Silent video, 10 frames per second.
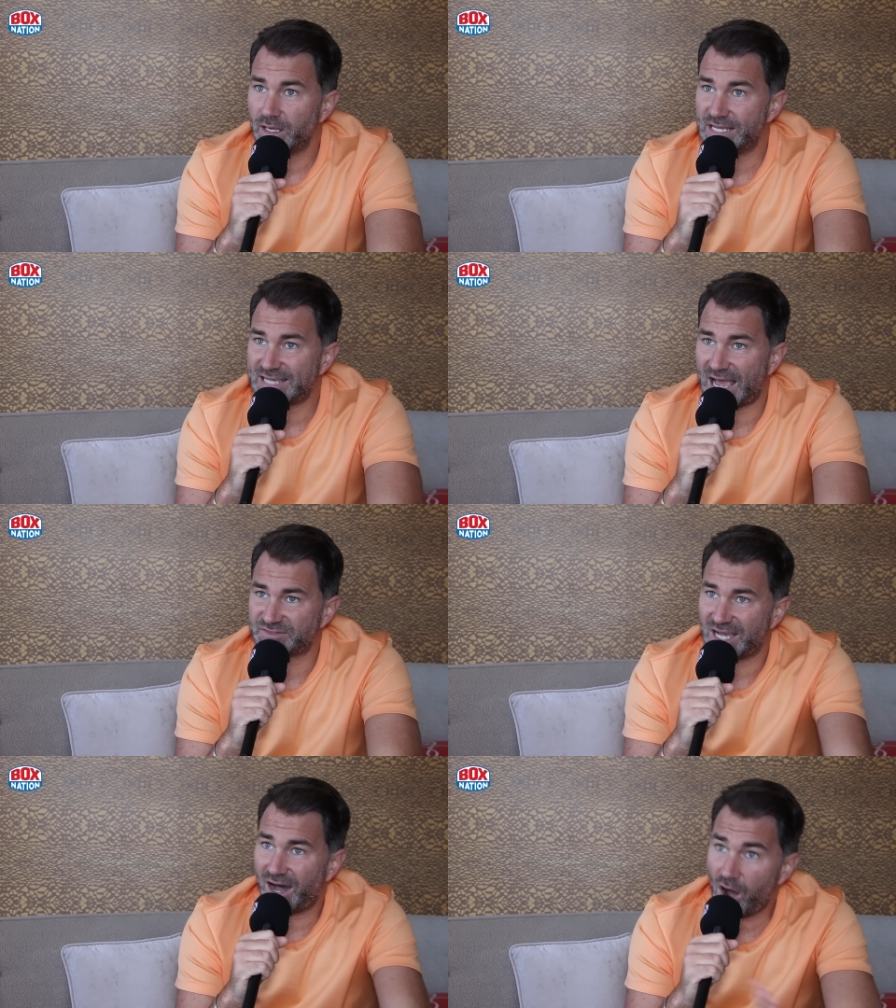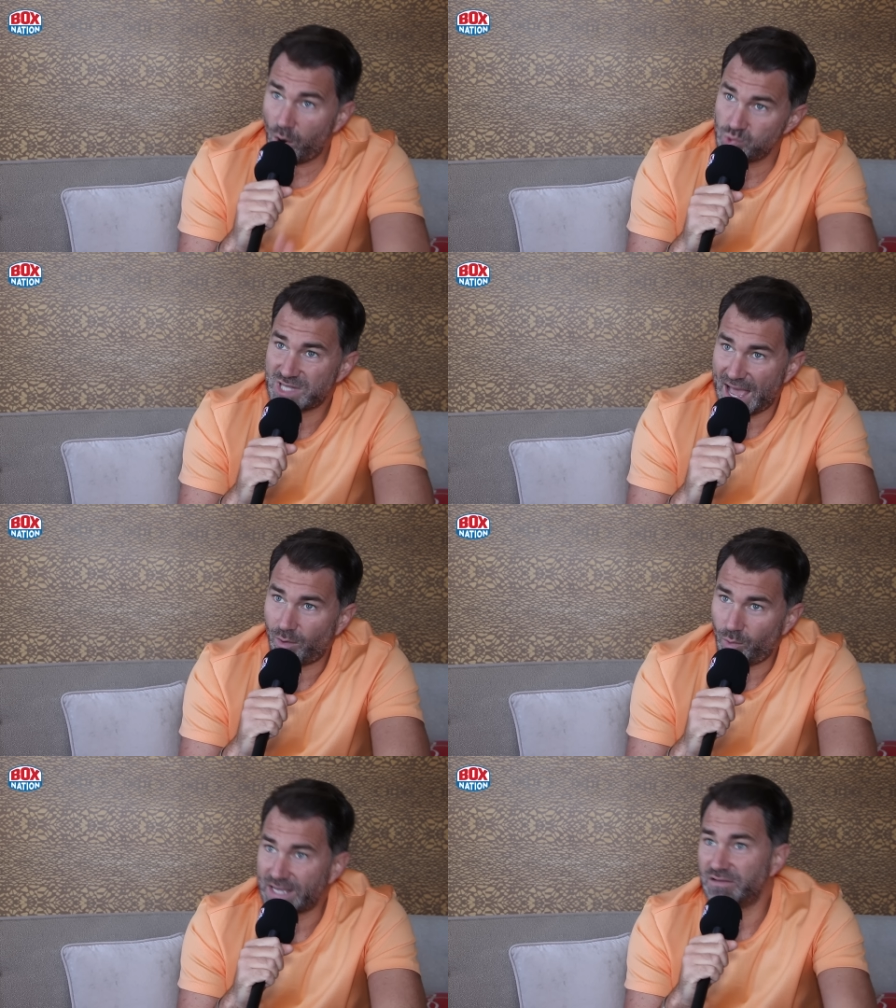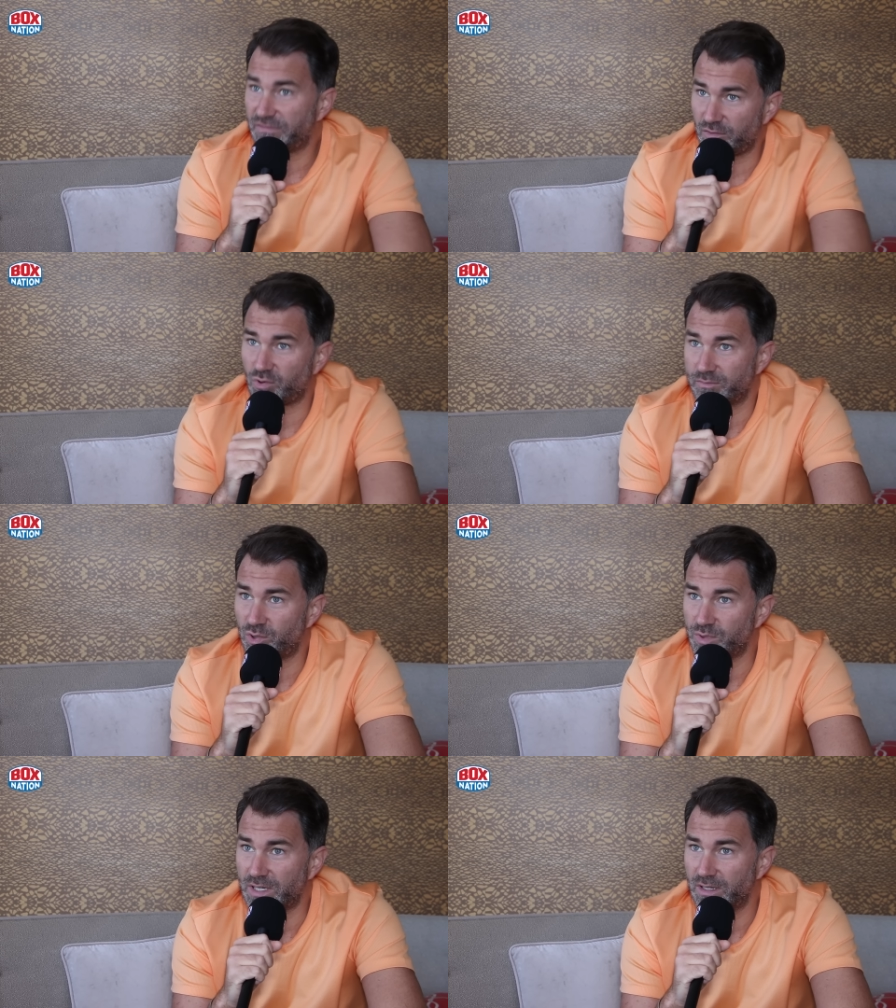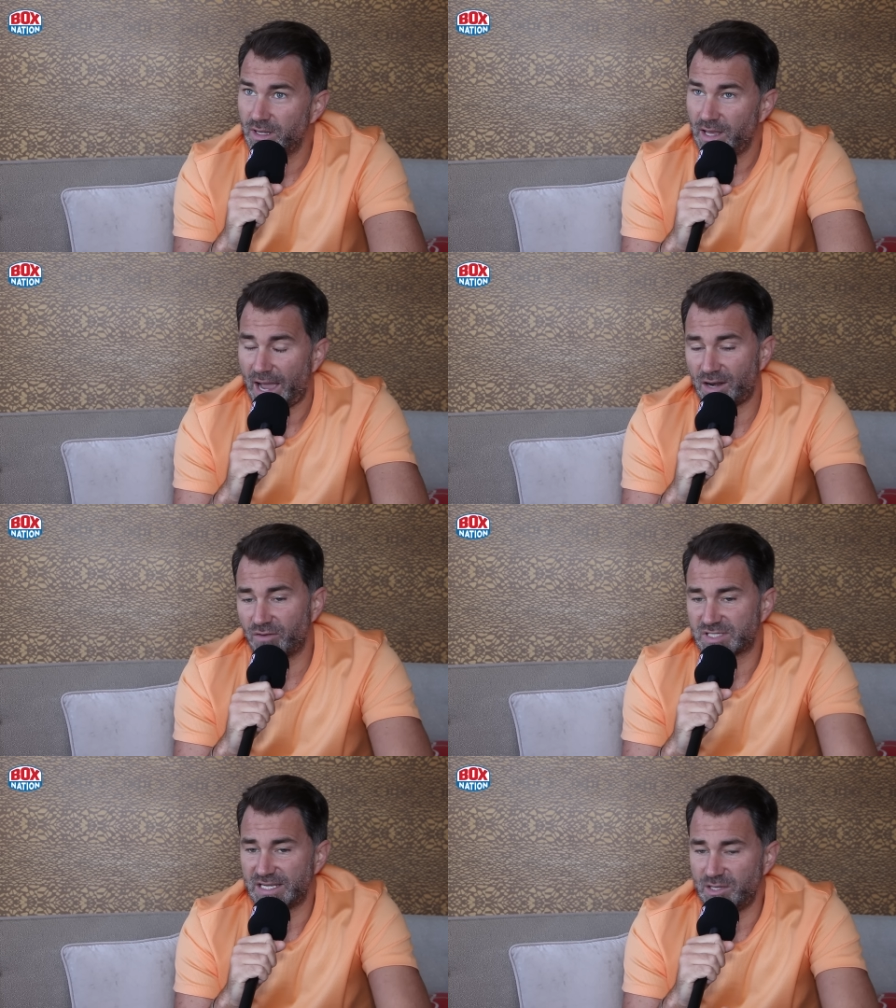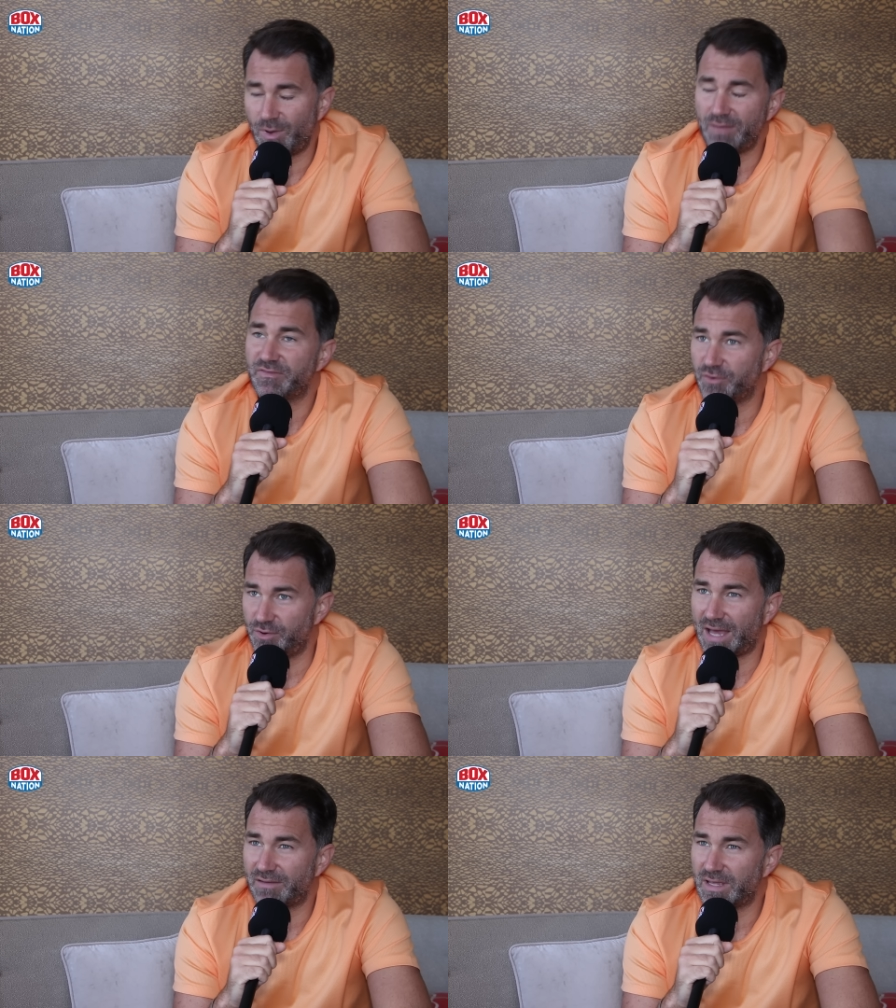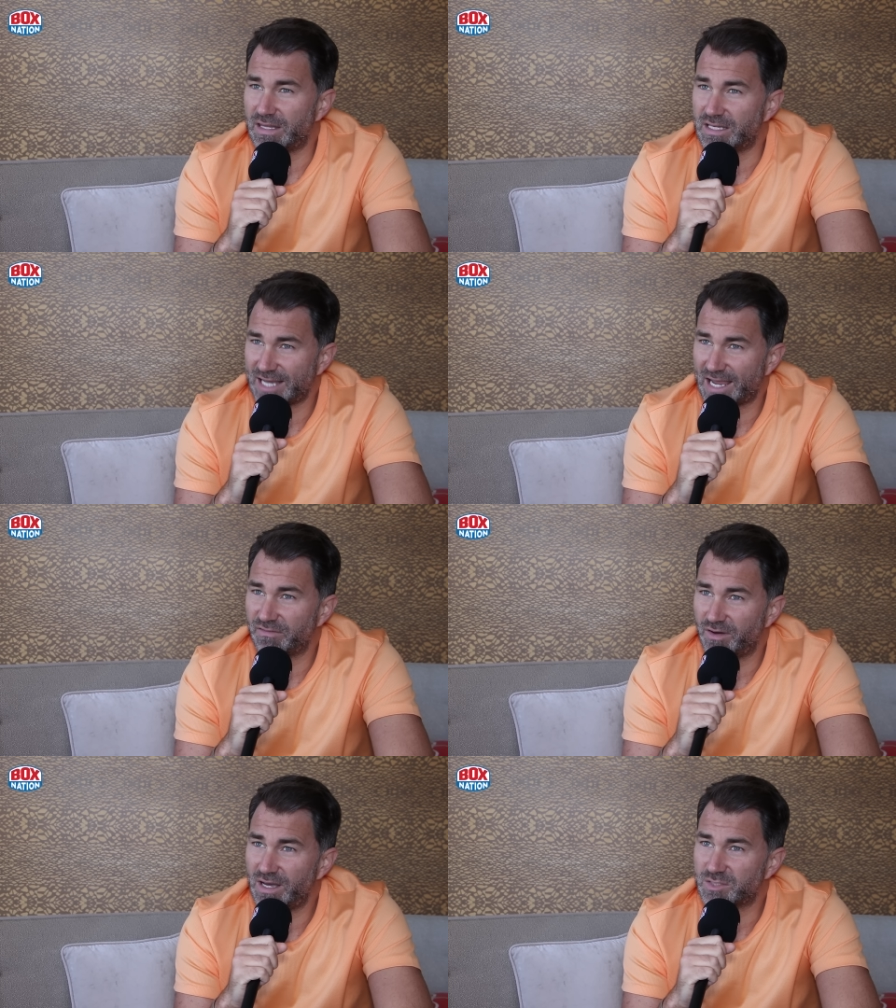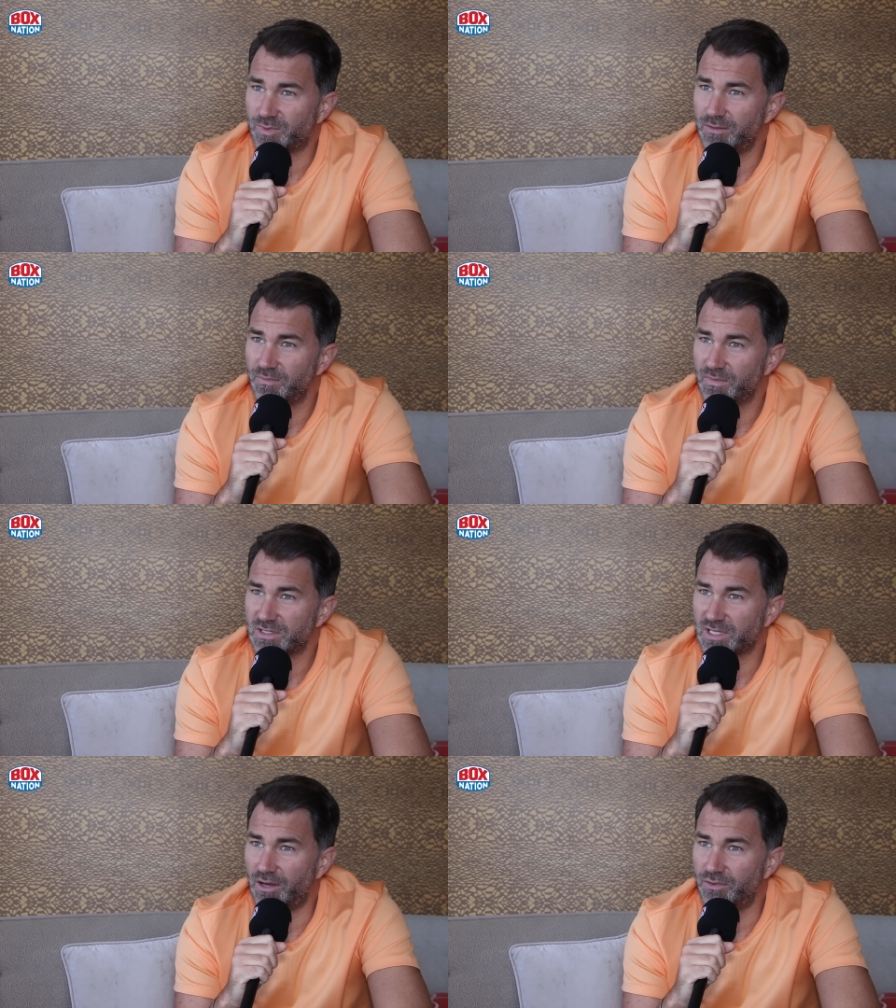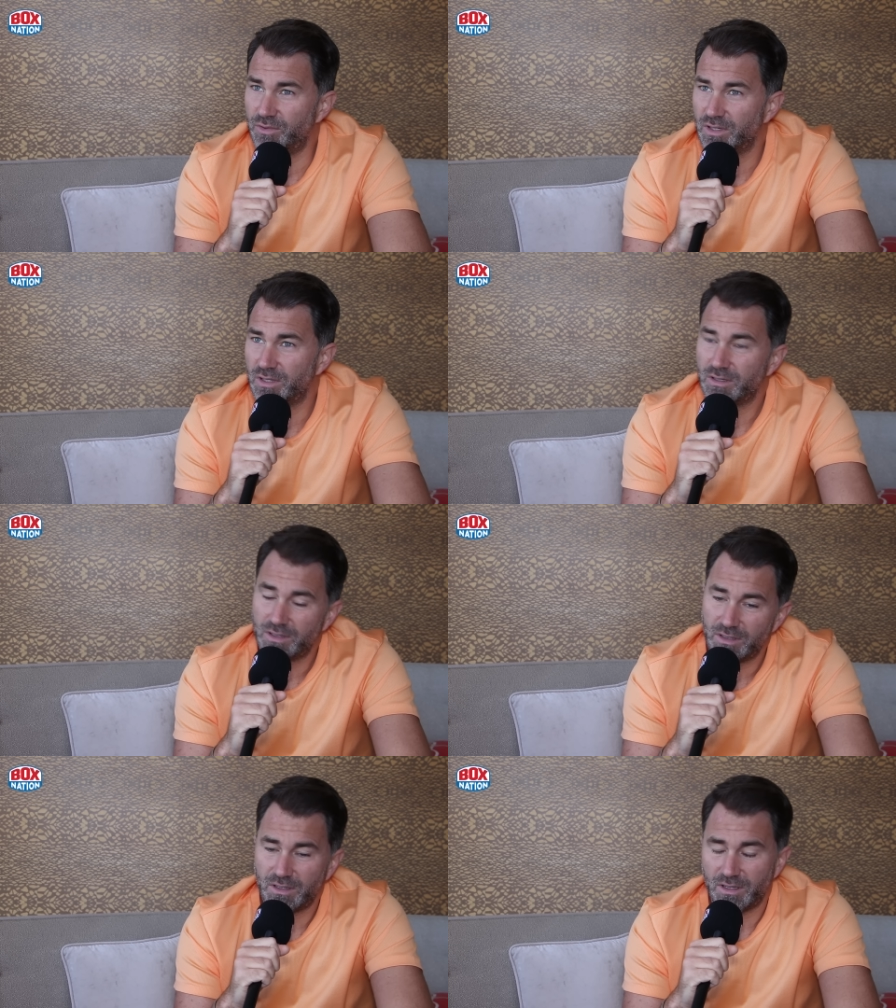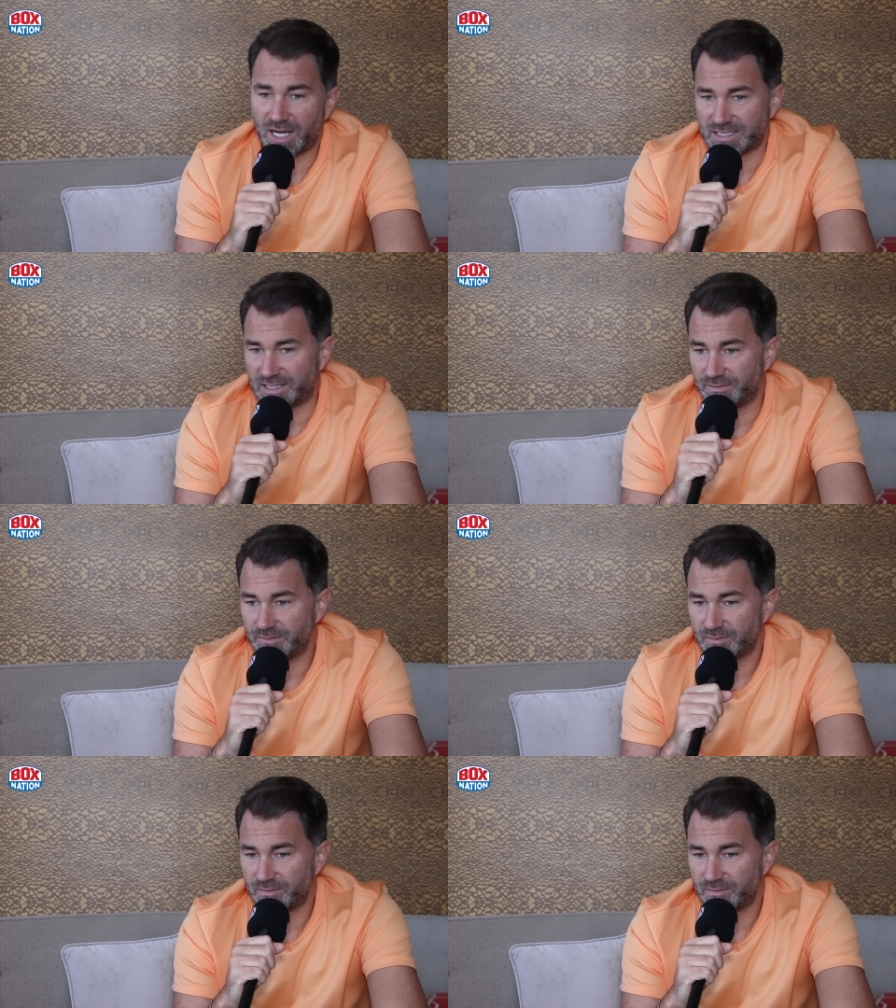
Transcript: is have to hold that weight for the morning. And obviously he went through that in the tank fight as well. So I don't know.